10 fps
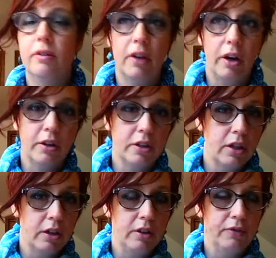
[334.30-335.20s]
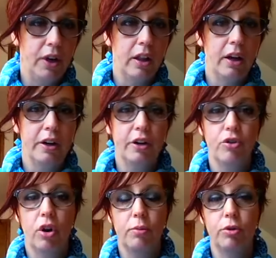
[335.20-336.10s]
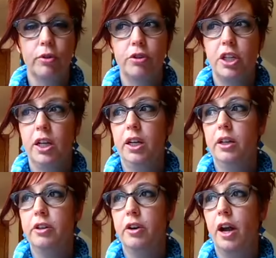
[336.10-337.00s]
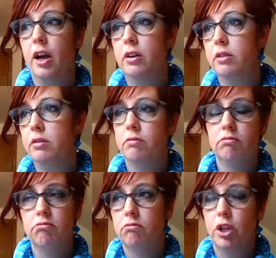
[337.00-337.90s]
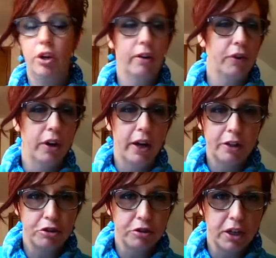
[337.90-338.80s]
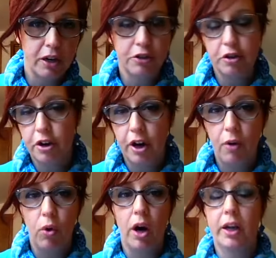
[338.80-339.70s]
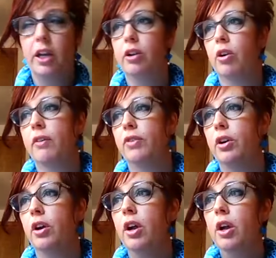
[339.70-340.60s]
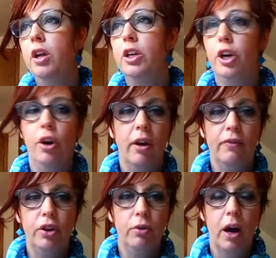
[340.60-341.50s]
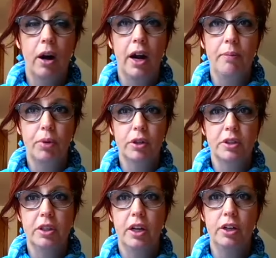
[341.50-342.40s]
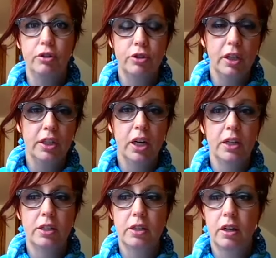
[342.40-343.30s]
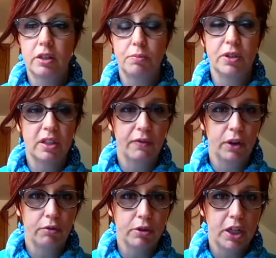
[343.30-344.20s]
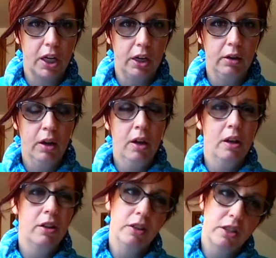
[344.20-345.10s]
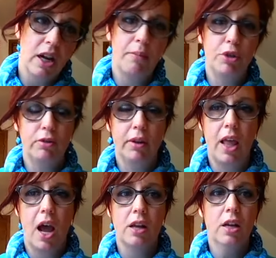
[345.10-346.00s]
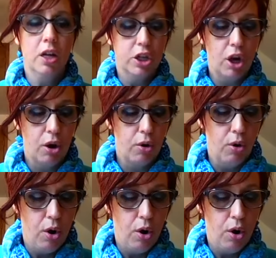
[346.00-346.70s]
all of a sudden you fall out of your normal routine and you're not you know if you're an exerciser you're not walking or if you're you know if you are a person that usually does a specific routine you stop doing that so